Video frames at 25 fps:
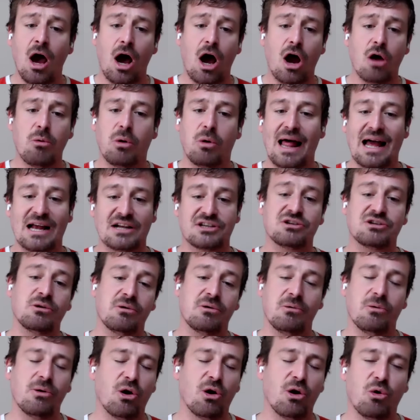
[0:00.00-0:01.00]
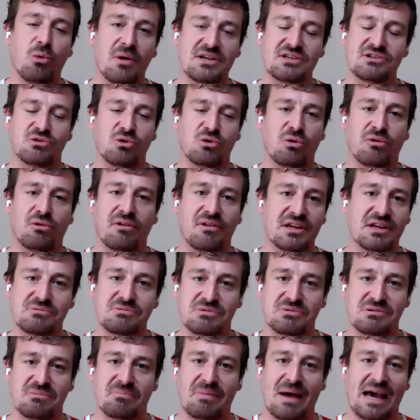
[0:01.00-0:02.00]
oh, well, actually, we always thought that
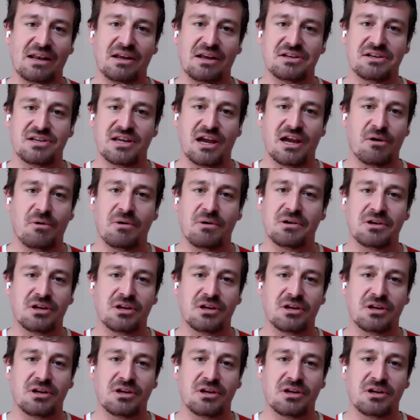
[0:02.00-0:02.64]
this was a bad idea,